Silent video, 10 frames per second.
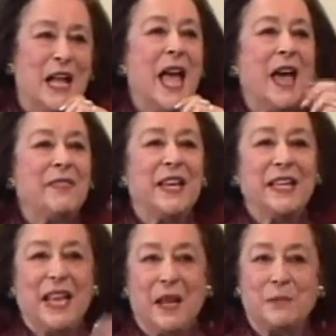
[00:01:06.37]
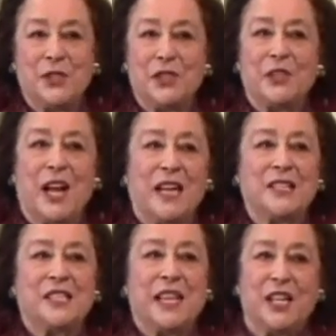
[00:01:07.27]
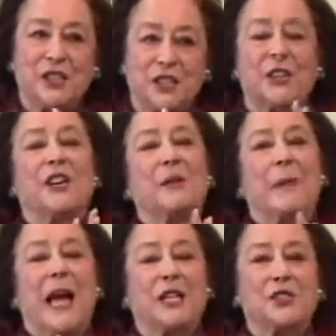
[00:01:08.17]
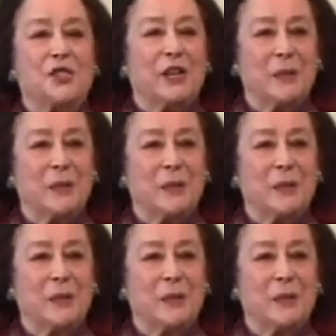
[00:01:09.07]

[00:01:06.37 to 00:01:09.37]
And then he came to the United States to earn a bachelor